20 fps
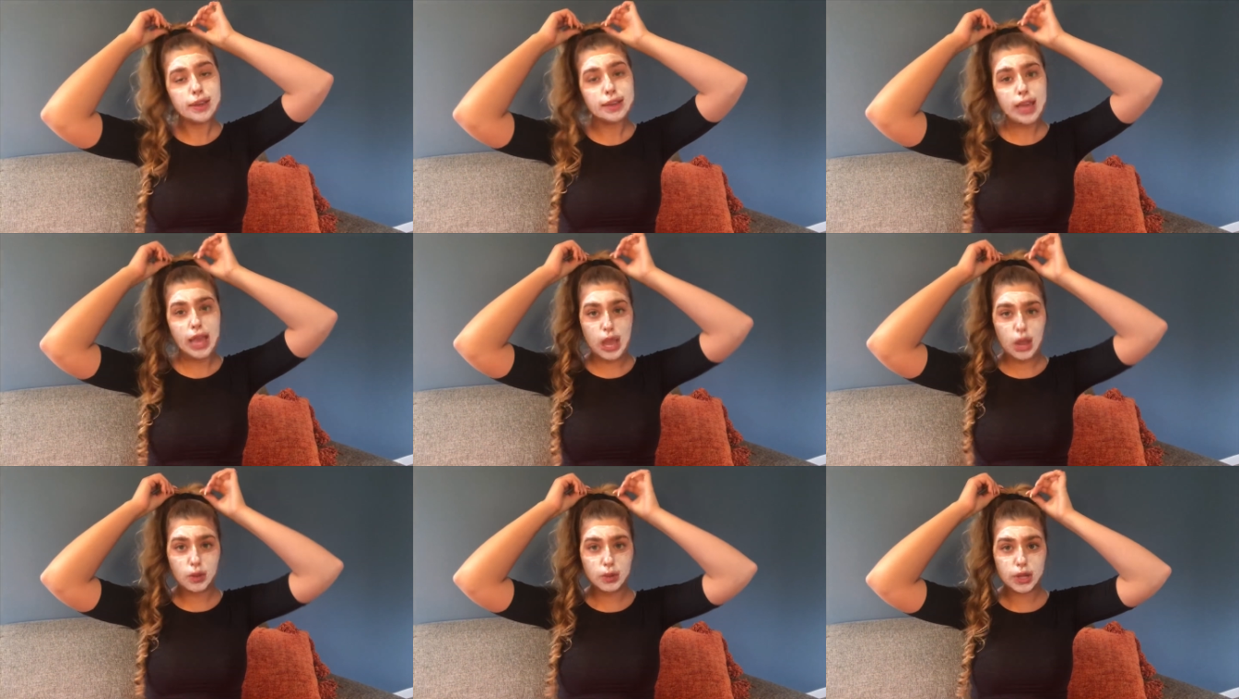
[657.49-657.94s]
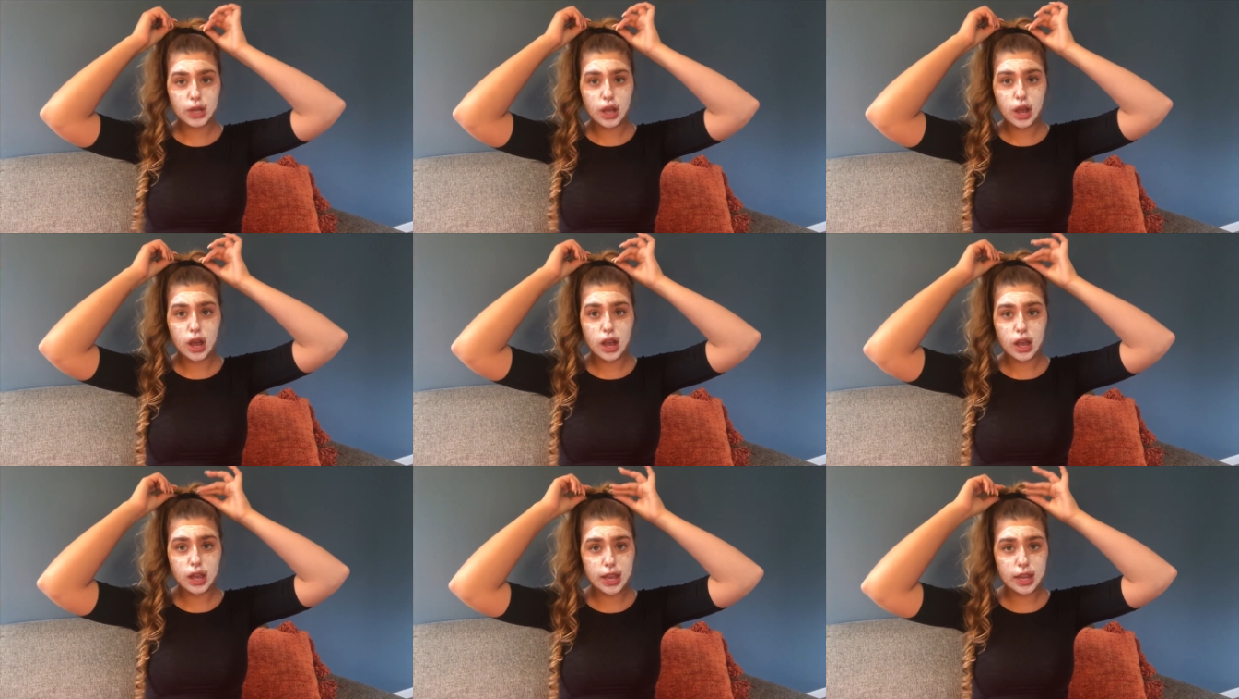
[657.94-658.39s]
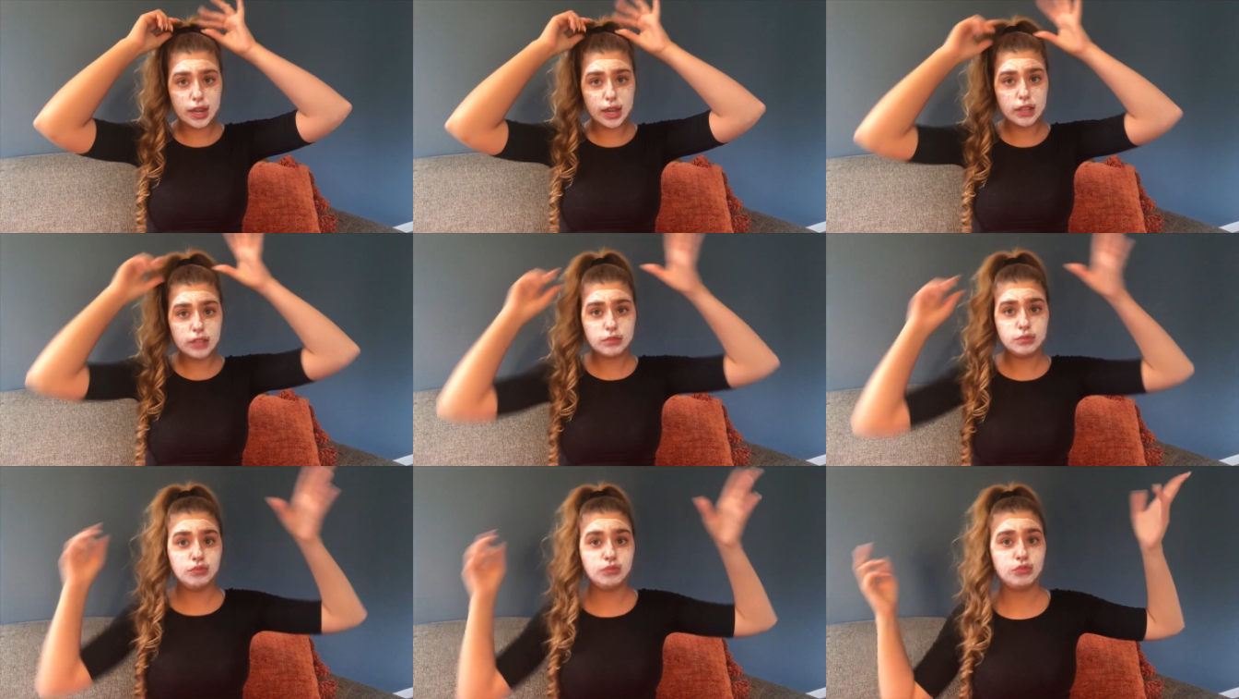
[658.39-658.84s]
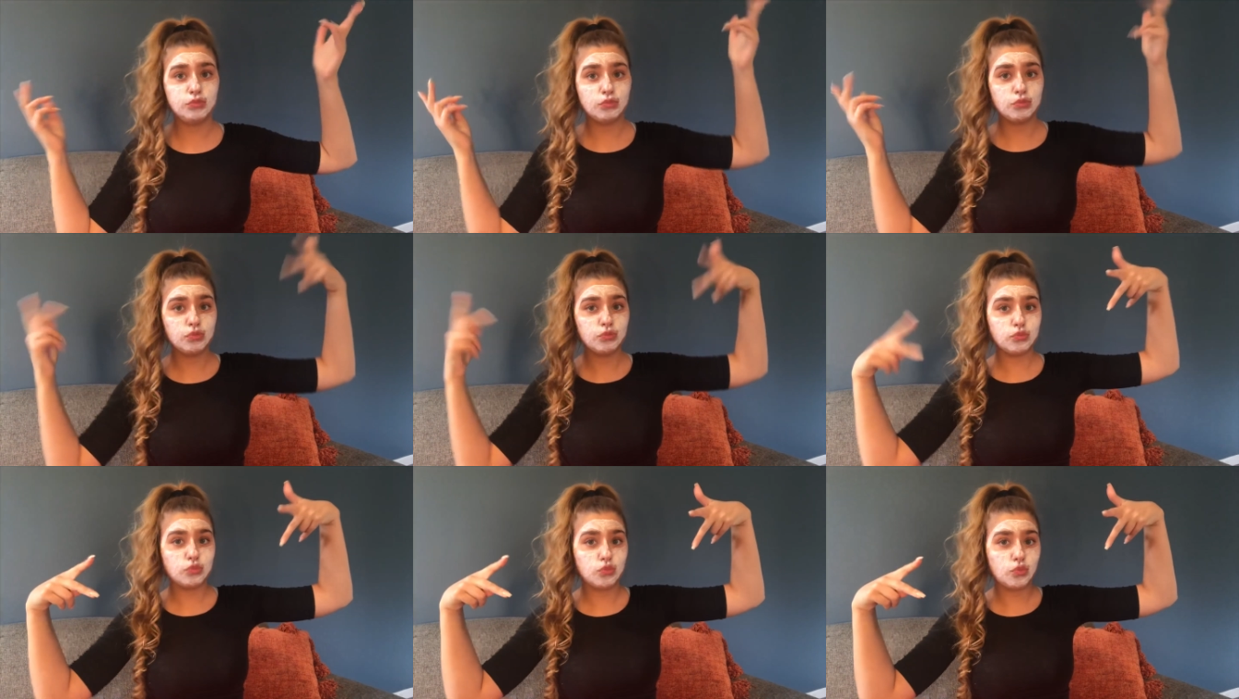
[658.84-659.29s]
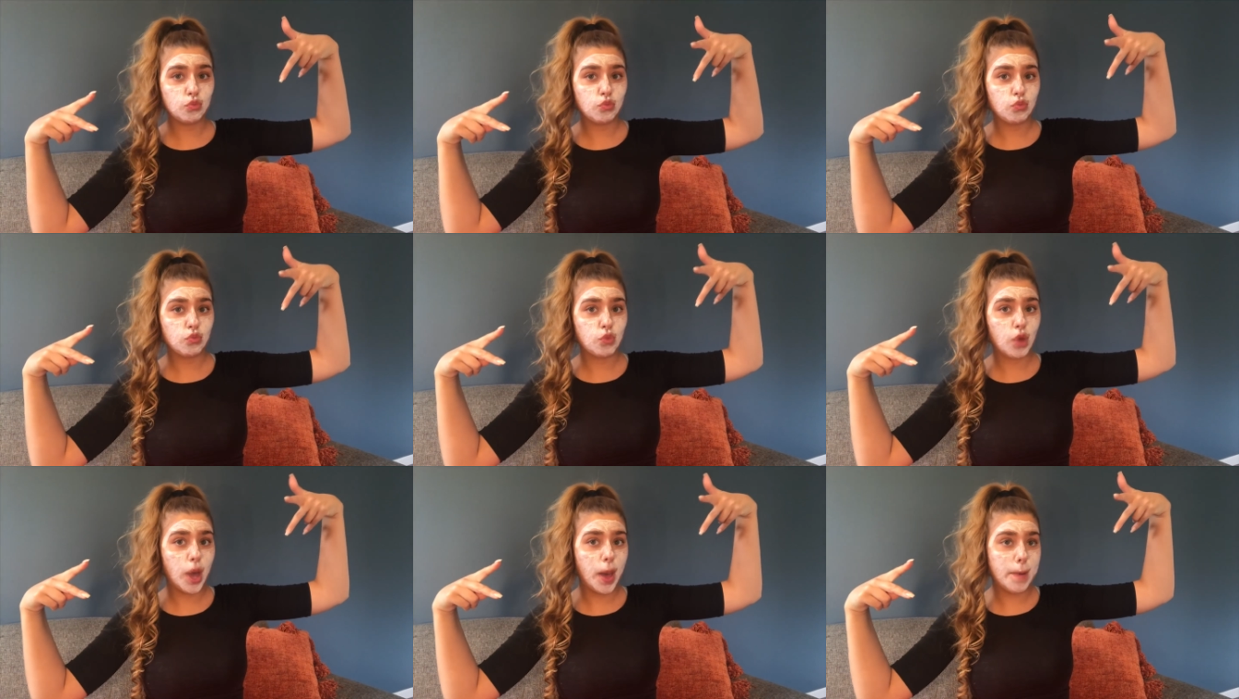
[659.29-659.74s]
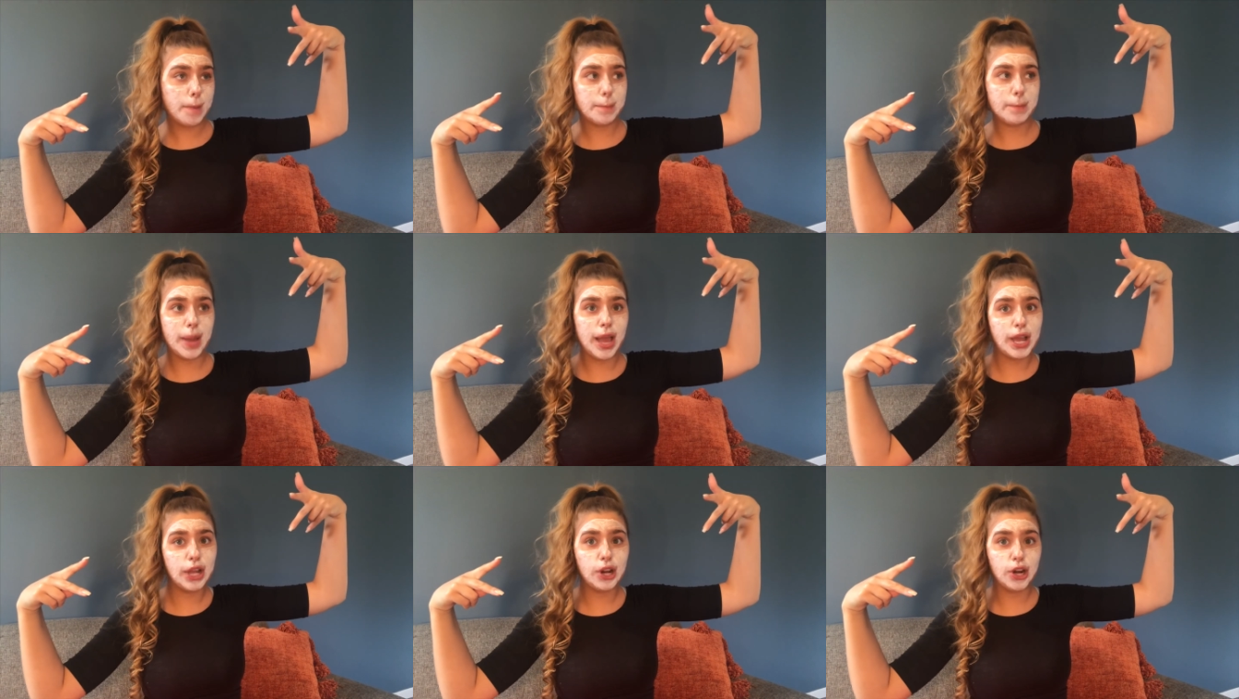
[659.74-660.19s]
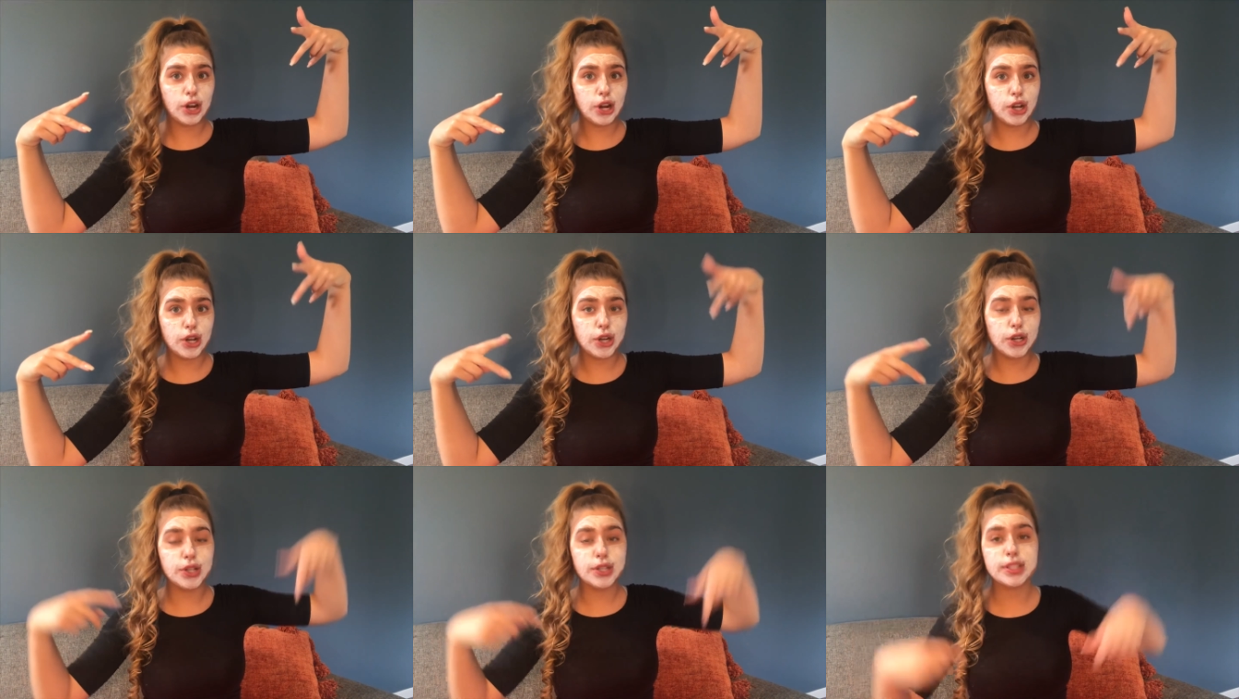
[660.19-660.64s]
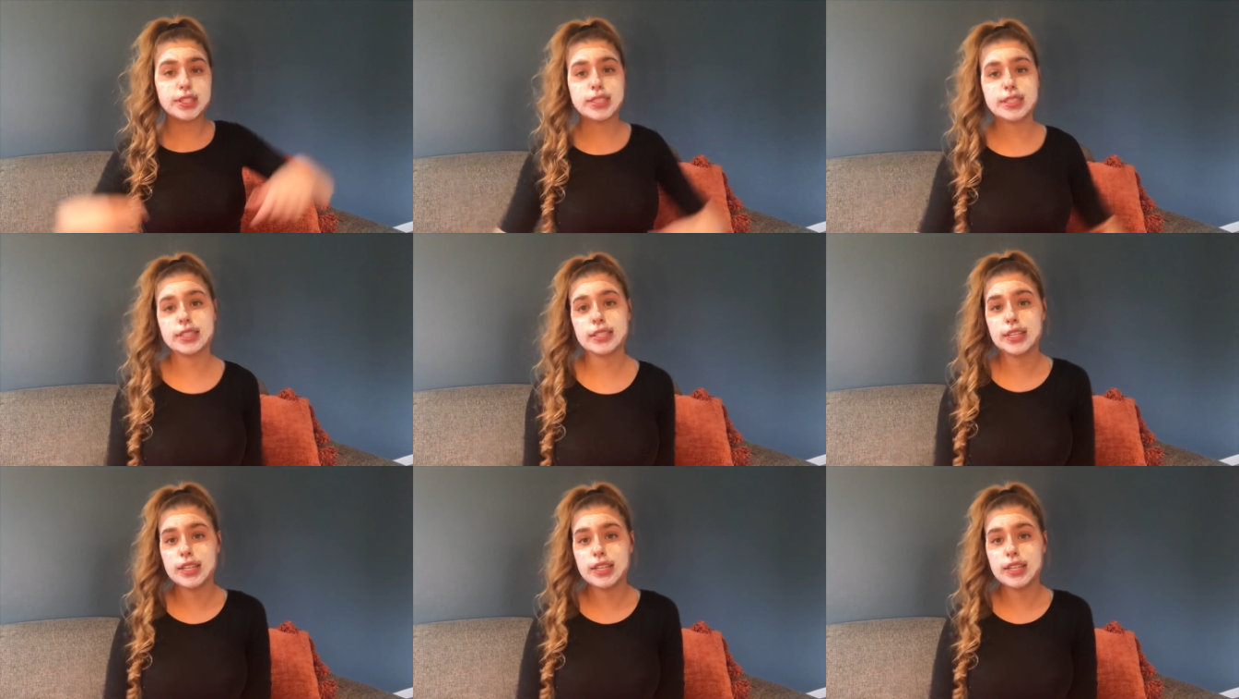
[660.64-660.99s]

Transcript: counting on my girls.